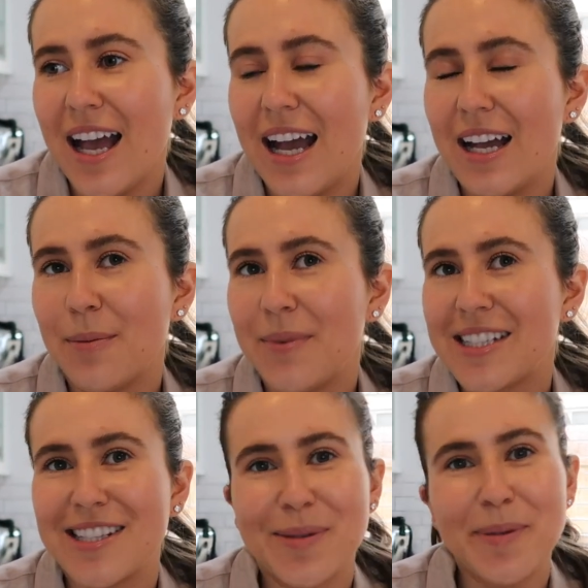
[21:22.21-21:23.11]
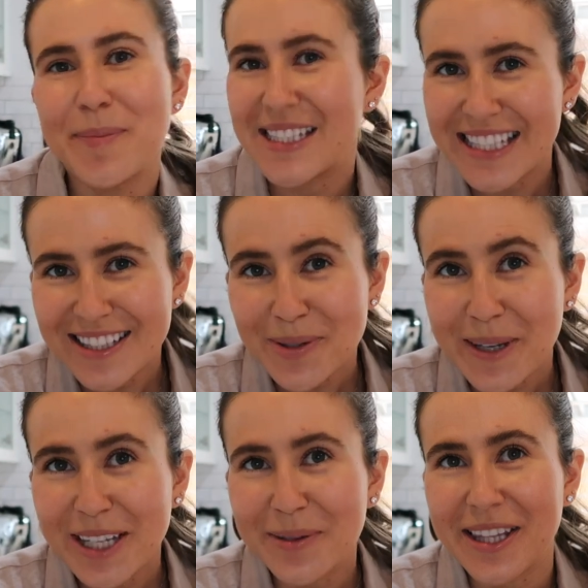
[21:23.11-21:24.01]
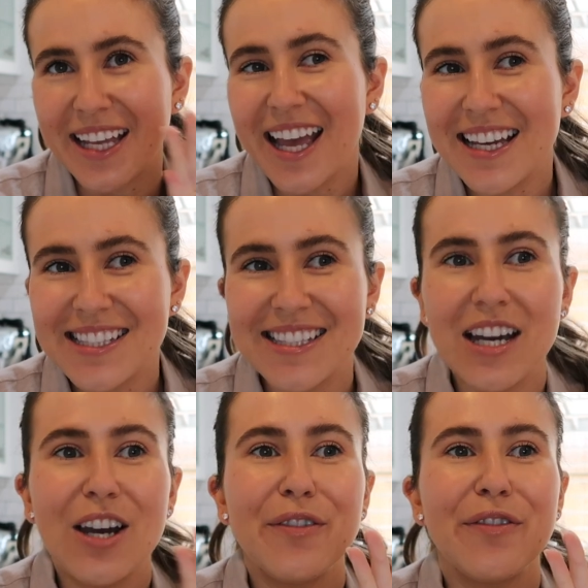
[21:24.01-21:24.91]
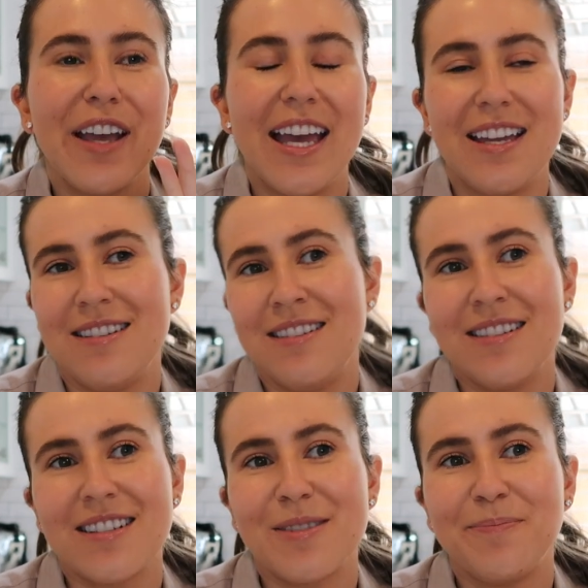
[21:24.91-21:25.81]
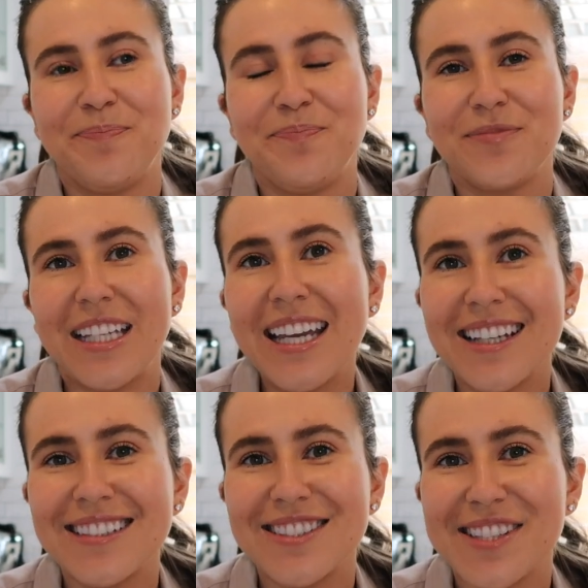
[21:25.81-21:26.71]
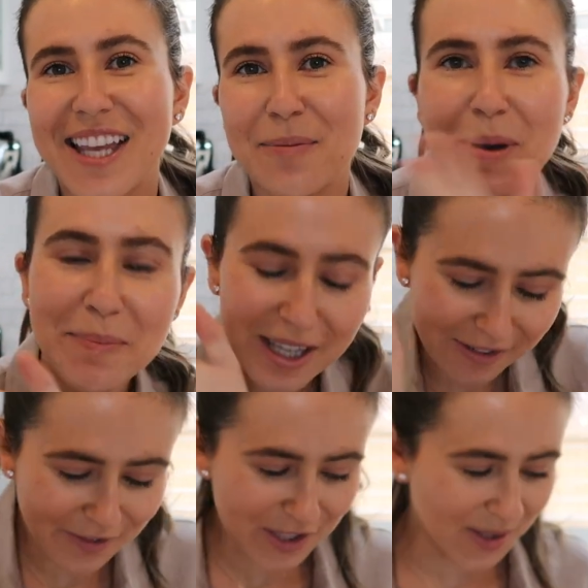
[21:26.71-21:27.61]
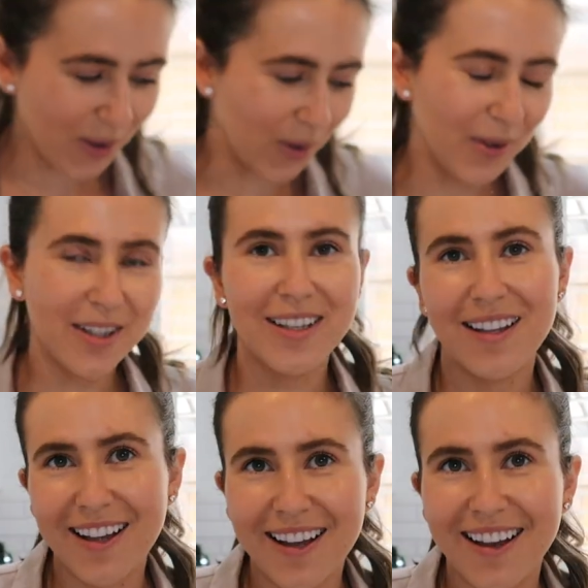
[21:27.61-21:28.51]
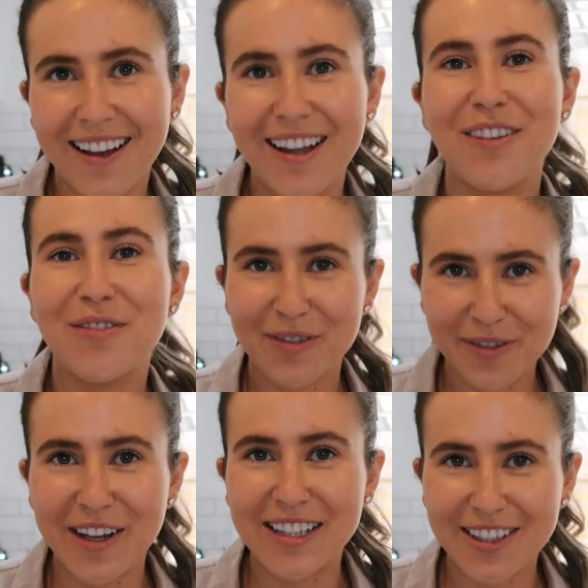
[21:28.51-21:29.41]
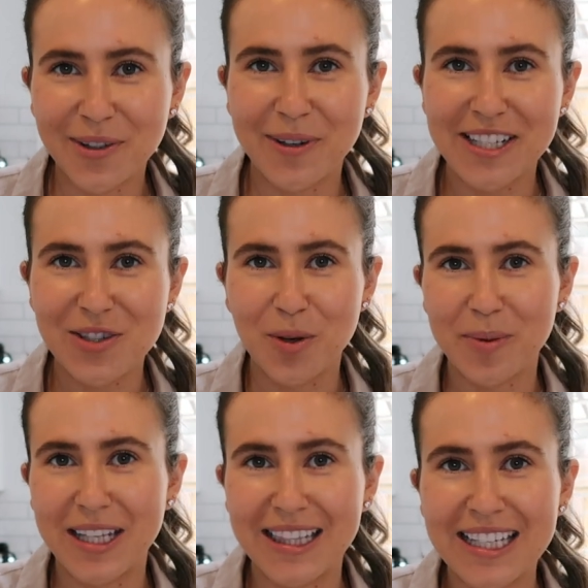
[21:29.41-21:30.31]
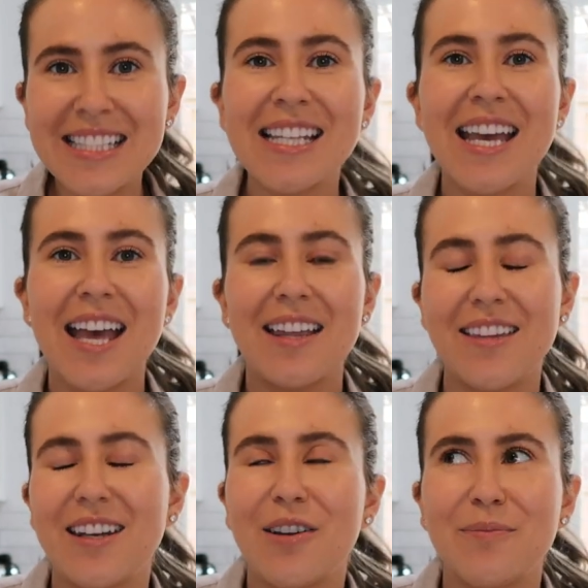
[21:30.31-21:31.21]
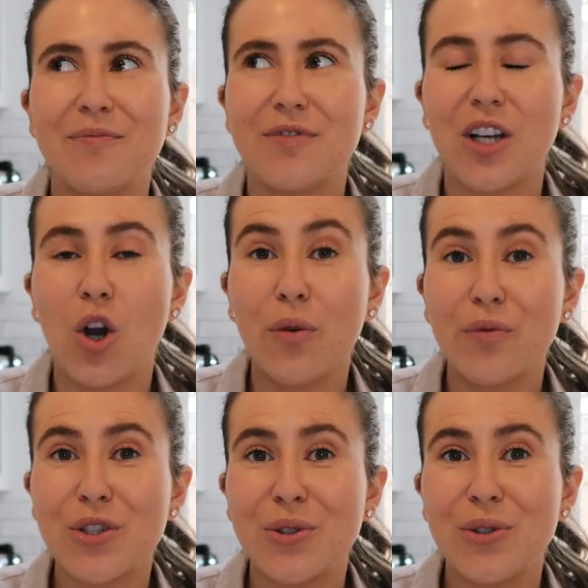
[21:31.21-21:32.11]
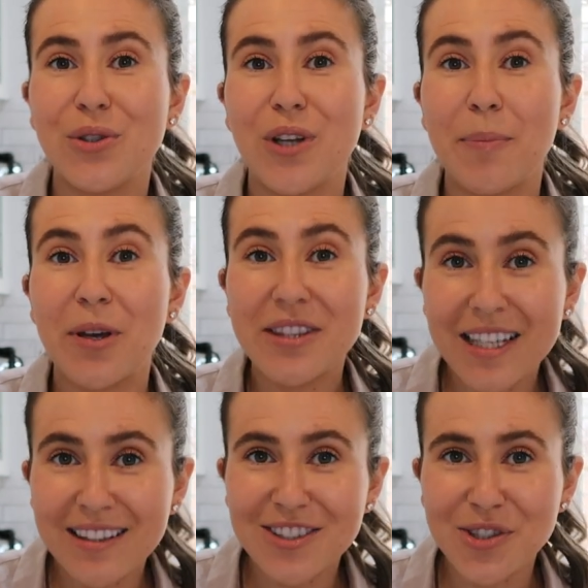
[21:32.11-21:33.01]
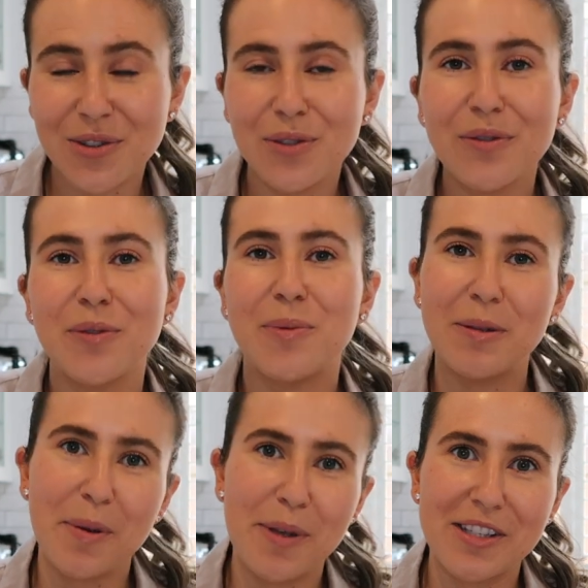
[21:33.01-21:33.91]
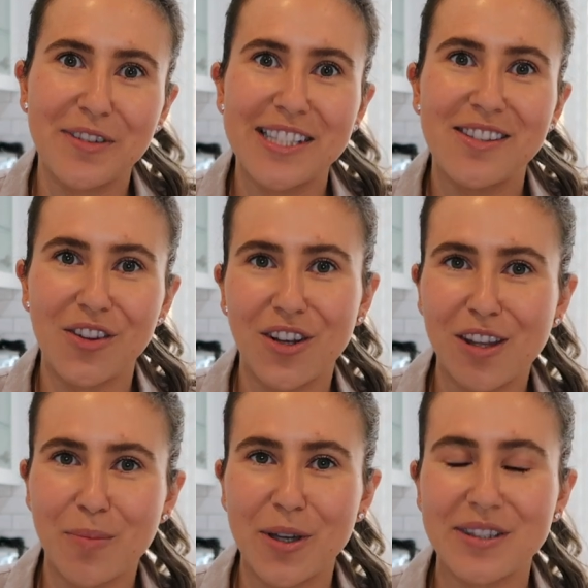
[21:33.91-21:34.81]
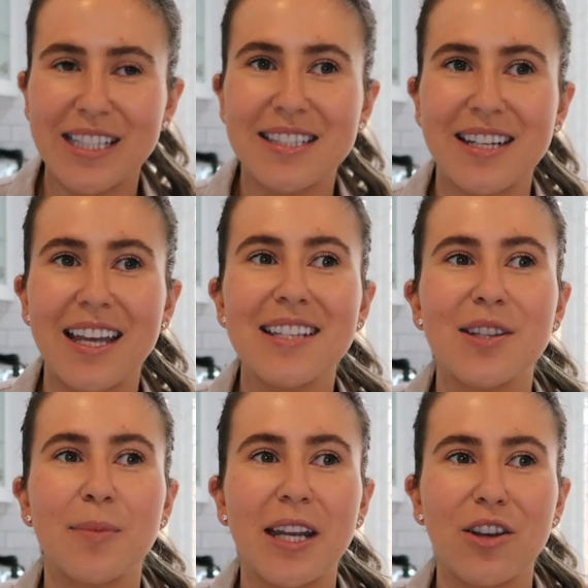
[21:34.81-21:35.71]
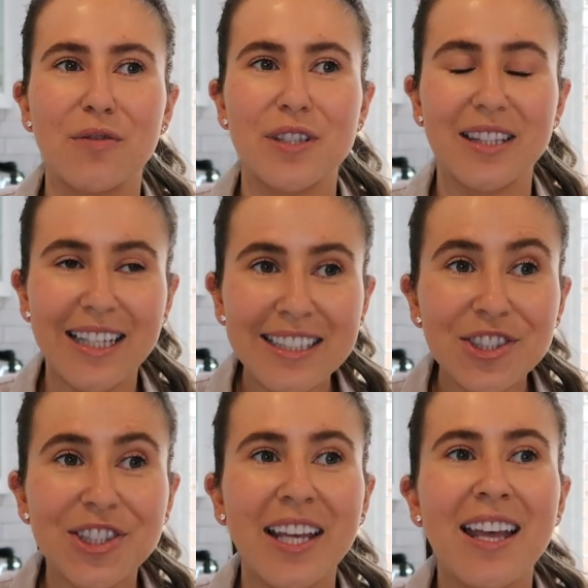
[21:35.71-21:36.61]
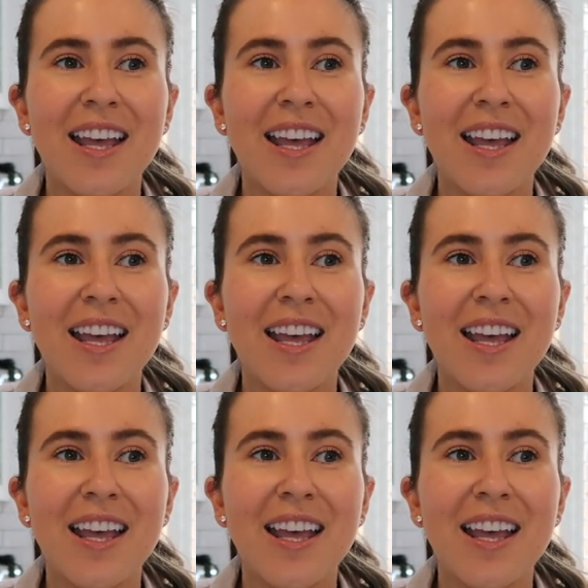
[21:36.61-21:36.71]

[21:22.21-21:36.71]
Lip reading: It's just been busy this week with like house stuff and yeah, just like mum life. So I've finally got around to opening this. Then I'm off to a birthday lunch soon, for one of my best friend's 30th birthday today. So I'm heading off to lunch.